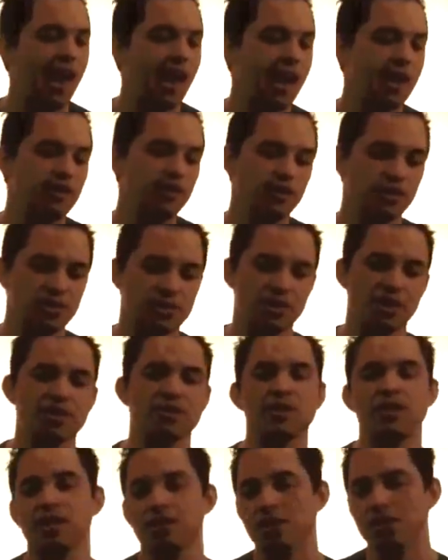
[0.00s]
And you'll
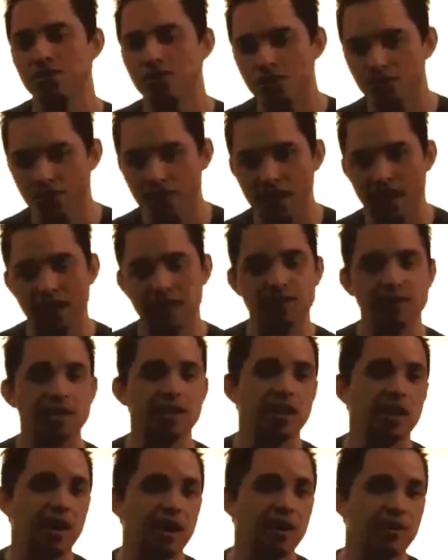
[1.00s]
start seeing those through the next,
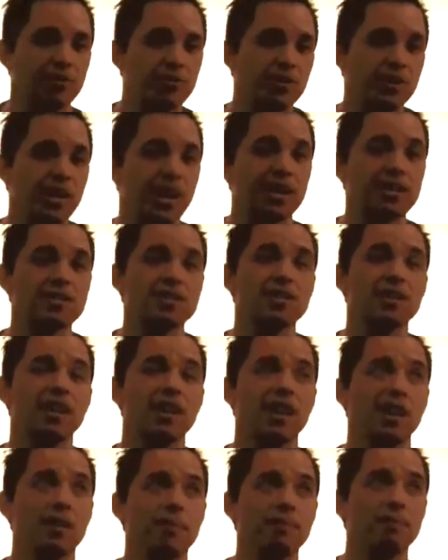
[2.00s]
uh, through the next,
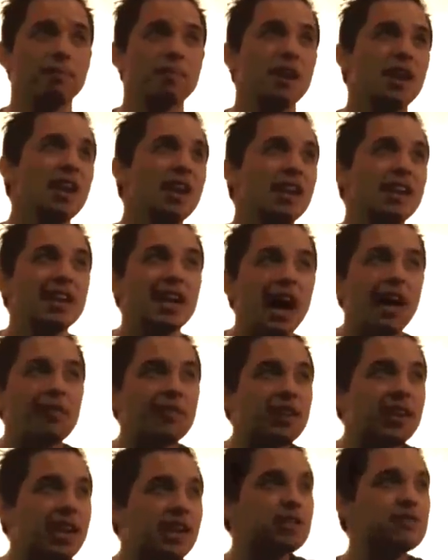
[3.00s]
um,
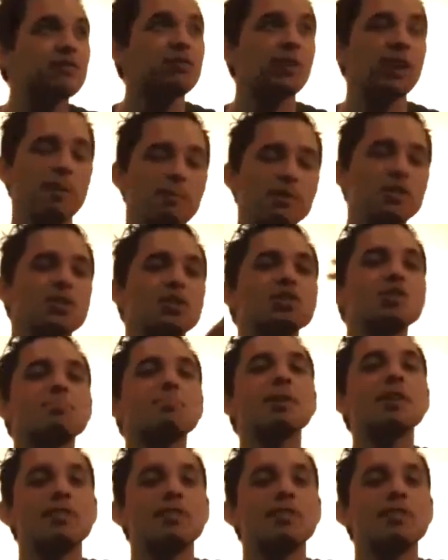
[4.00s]
not the next four episodes,